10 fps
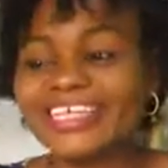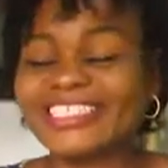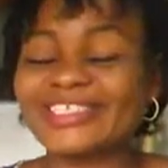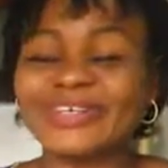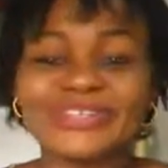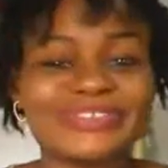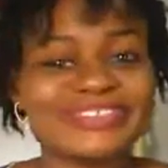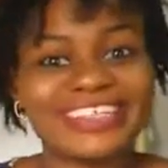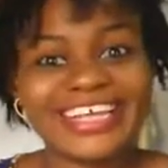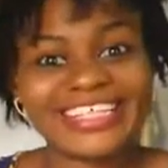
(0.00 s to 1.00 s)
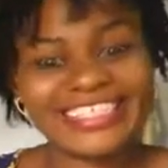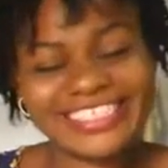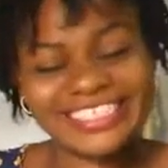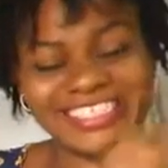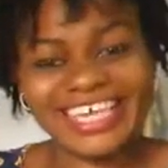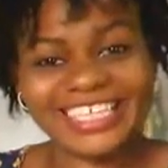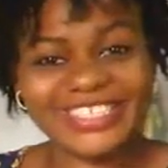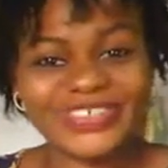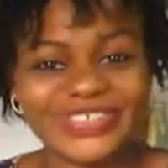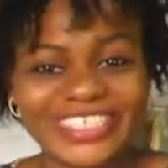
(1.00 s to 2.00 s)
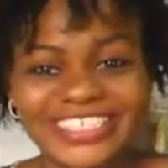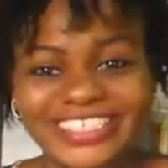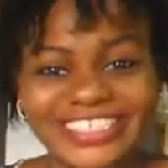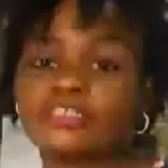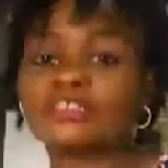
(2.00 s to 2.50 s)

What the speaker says: So let's get cooking.